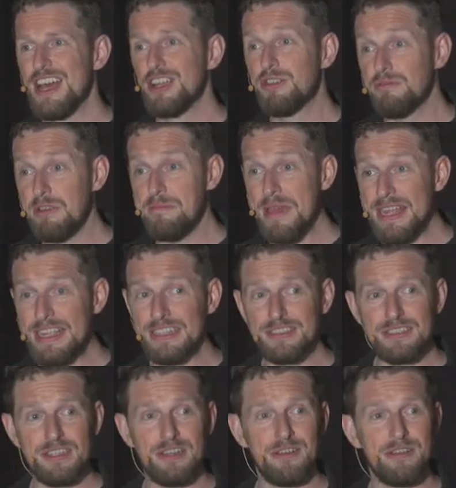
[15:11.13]
could we make it
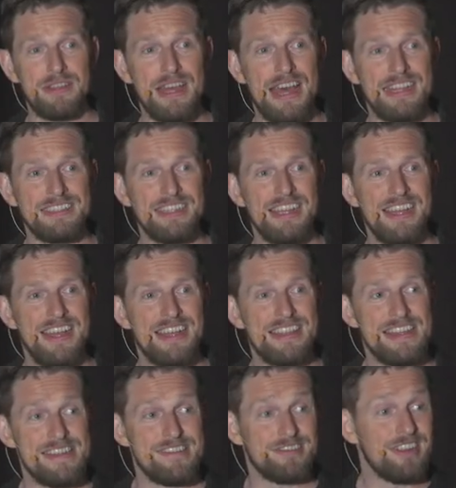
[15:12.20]
so that
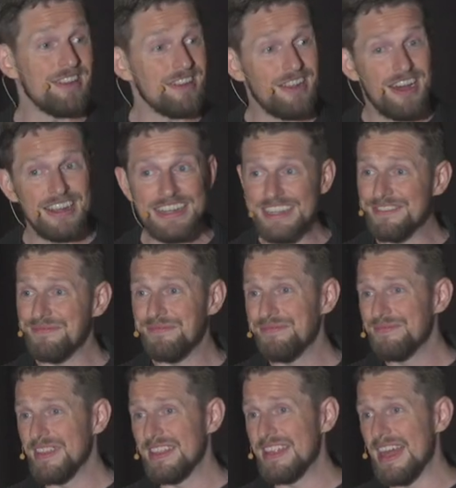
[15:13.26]
there's not a lock-in
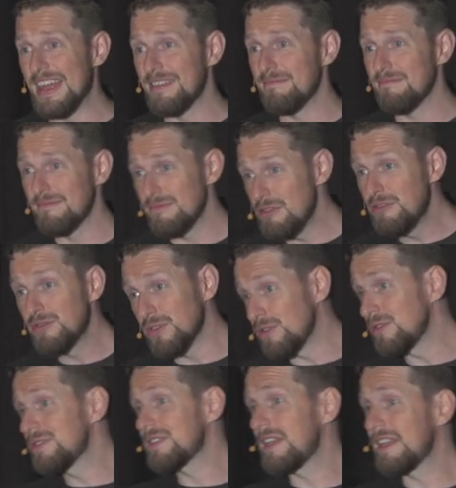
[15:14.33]
and that
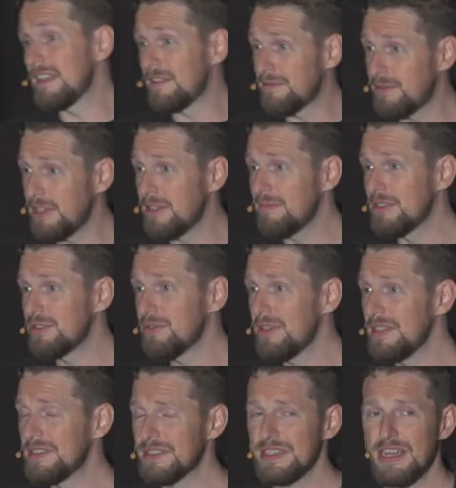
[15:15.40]
users can get the freedom and
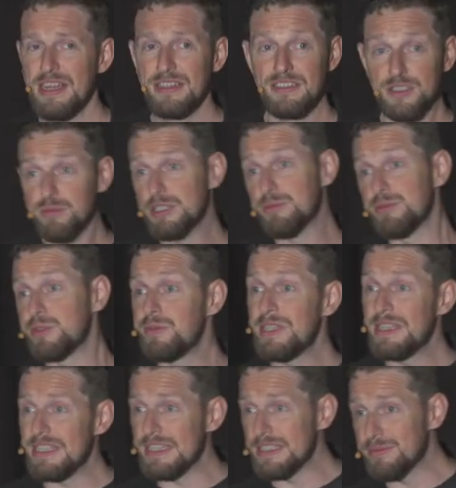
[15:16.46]
choice to switch
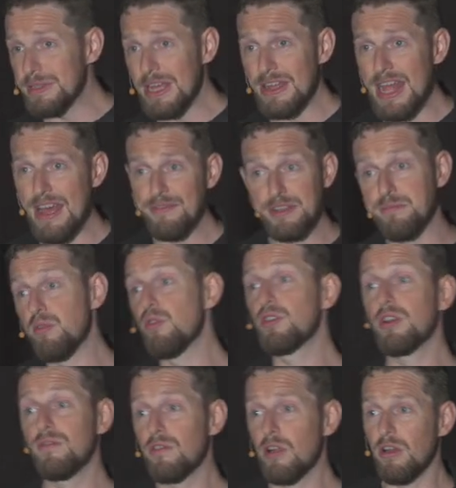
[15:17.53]
between these without having to
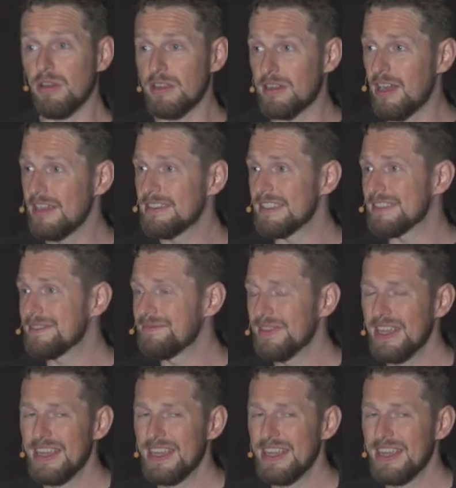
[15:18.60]
port over all their content?